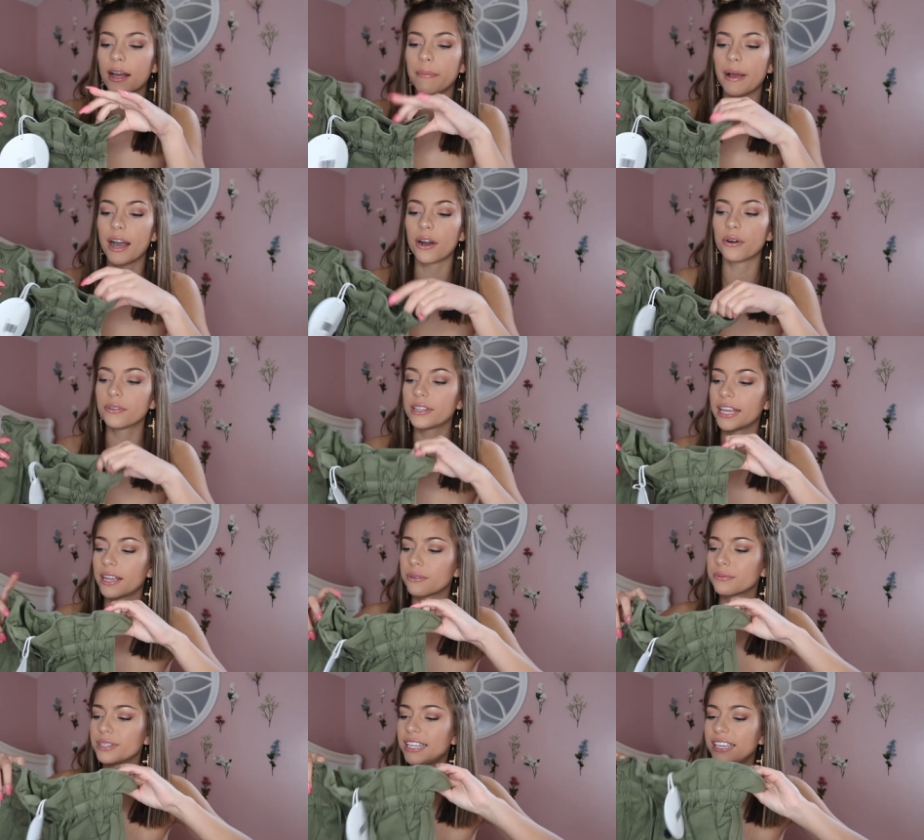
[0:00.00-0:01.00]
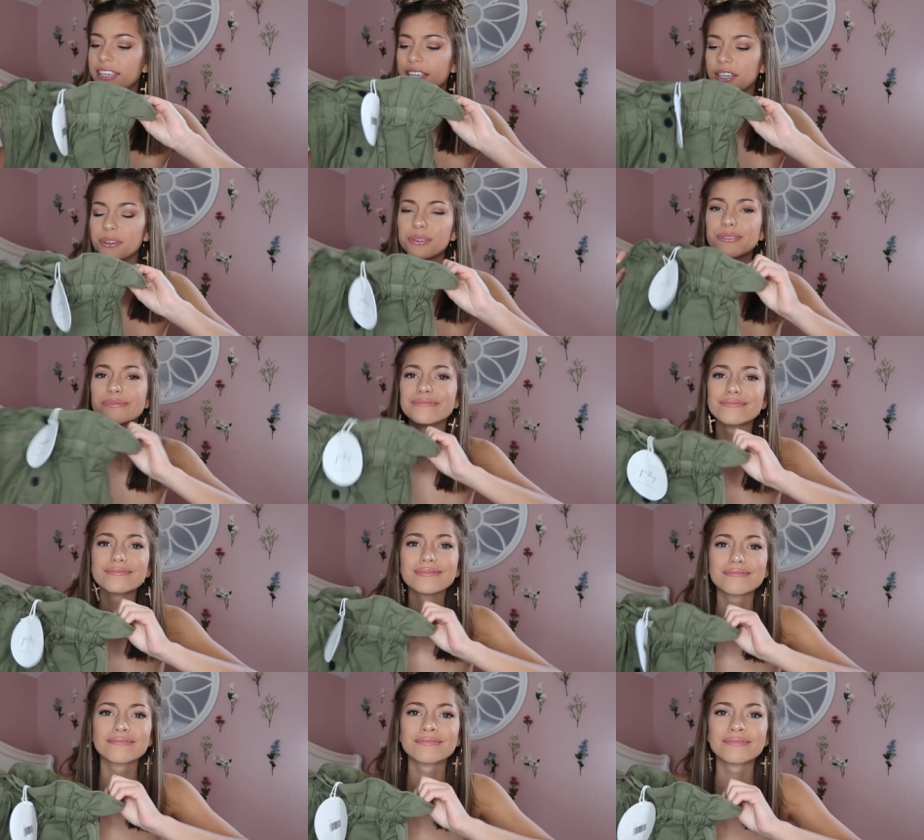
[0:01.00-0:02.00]
come out like a really cute,
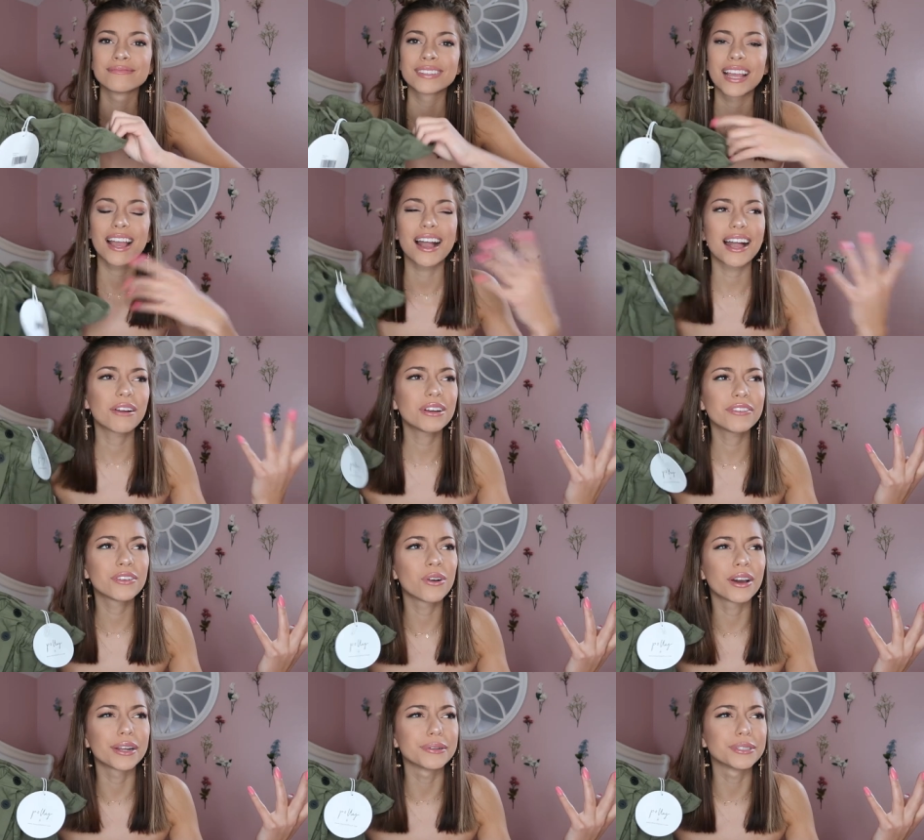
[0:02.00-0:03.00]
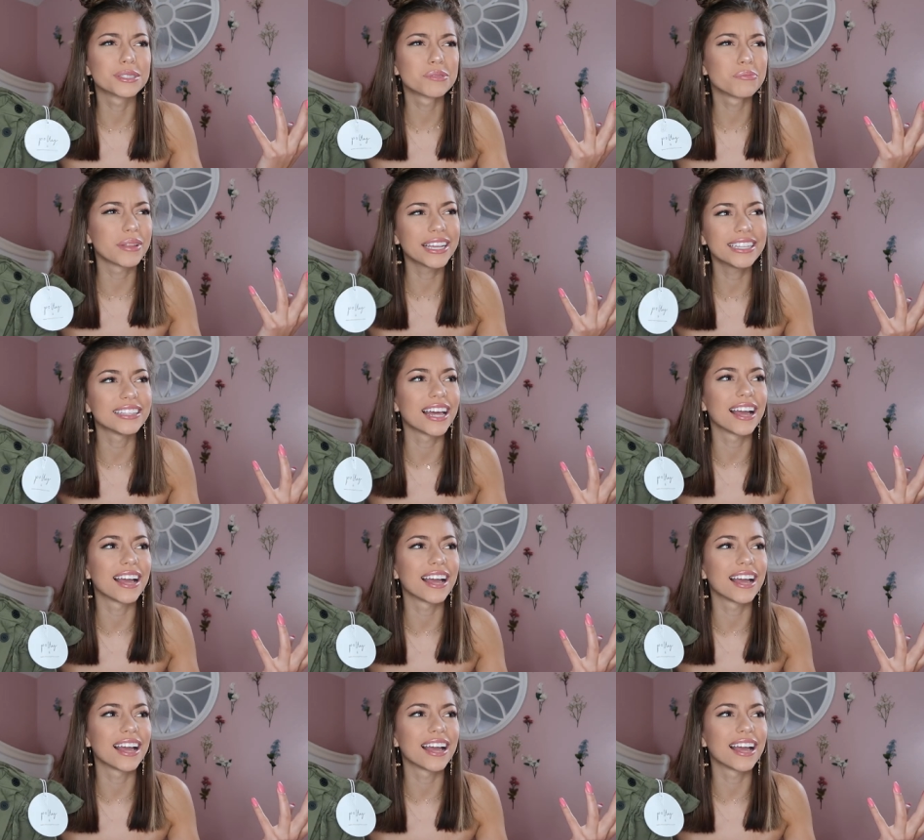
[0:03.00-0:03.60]
I don't even know how to explain